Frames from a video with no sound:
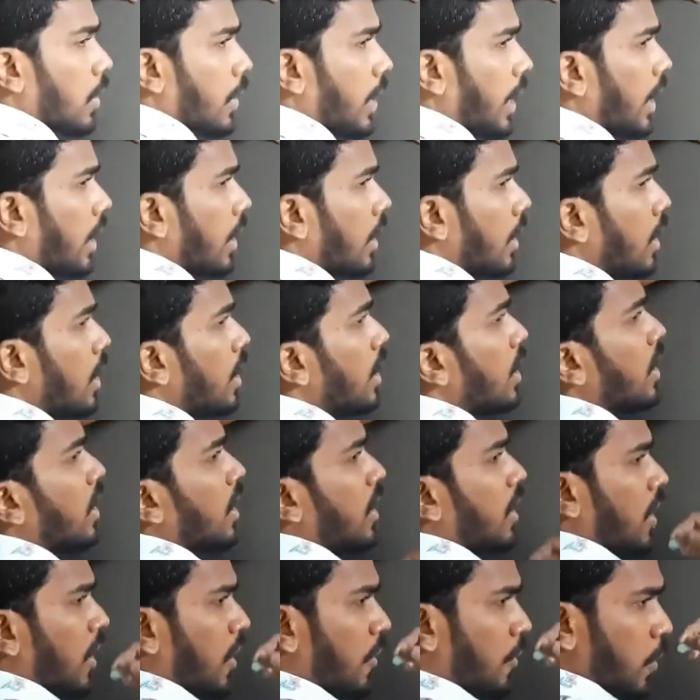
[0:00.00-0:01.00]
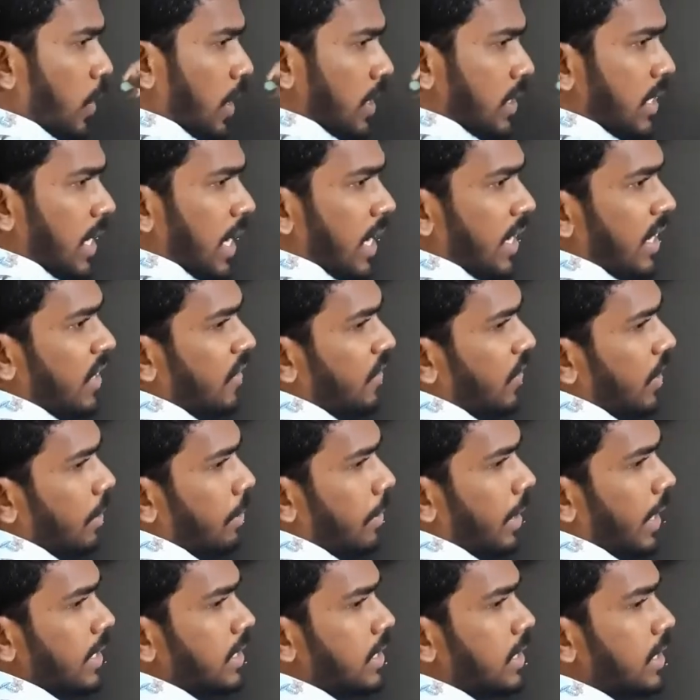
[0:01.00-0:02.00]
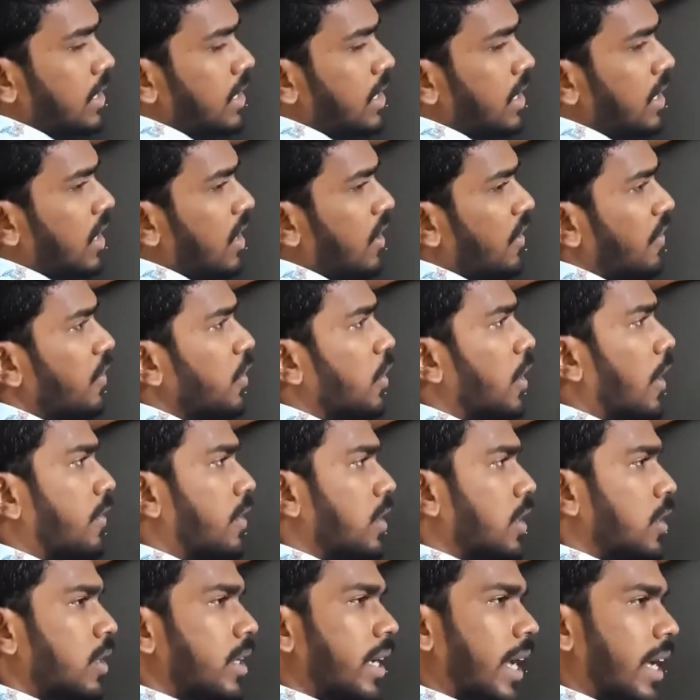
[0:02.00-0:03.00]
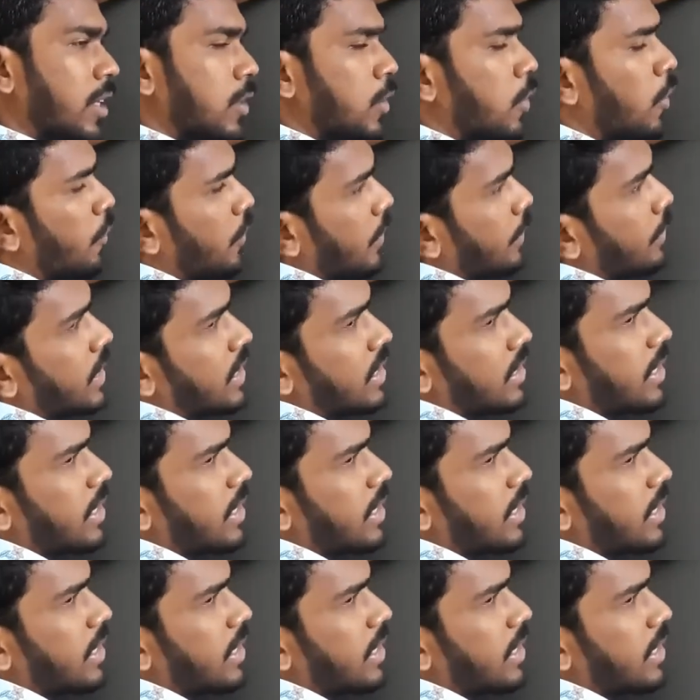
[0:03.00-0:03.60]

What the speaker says: Okay. If you are starting from HCF, you can go from the